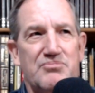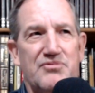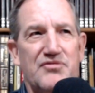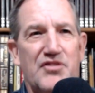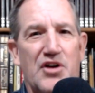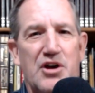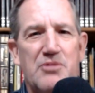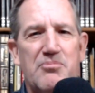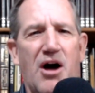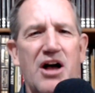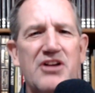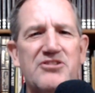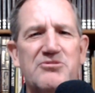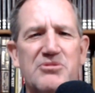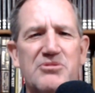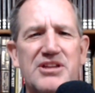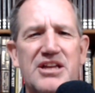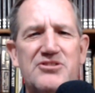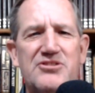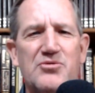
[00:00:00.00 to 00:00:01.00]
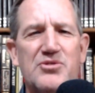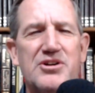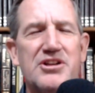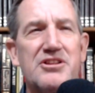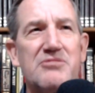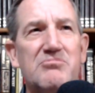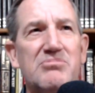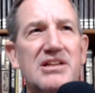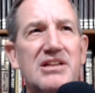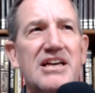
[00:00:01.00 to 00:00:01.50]
very possible that's one of
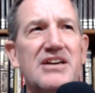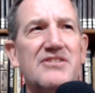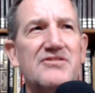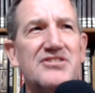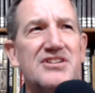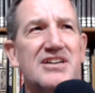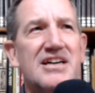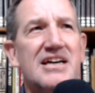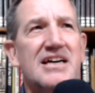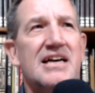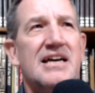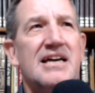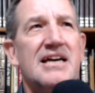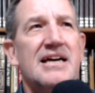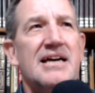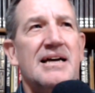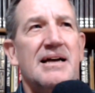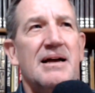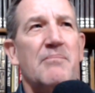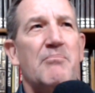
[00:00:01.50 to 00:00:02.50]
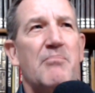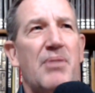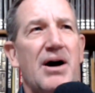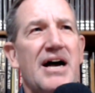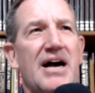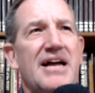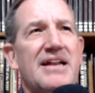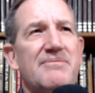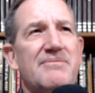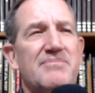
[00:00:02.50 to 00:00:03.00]
the beliefs.
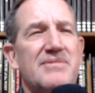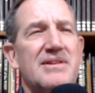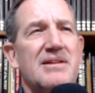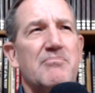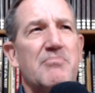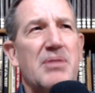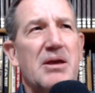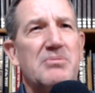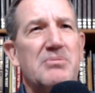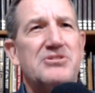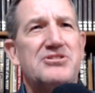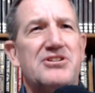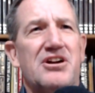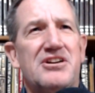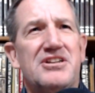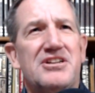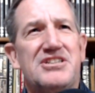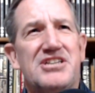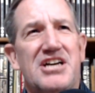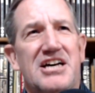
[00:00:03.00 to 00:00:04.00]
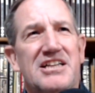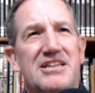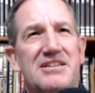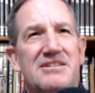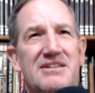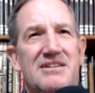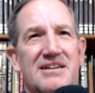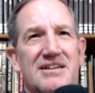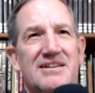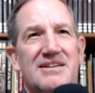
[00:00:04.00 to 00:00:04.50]
But people started yelling
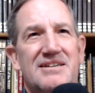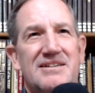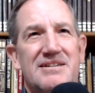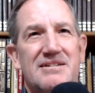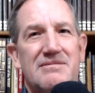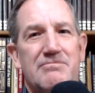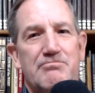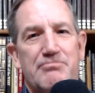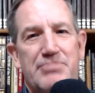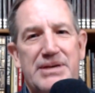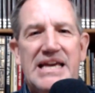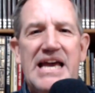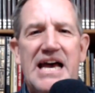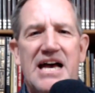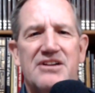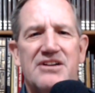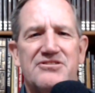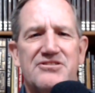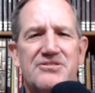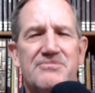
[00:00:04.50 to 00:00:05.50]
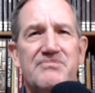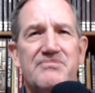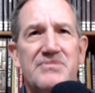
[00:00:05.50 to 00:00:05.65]
BS.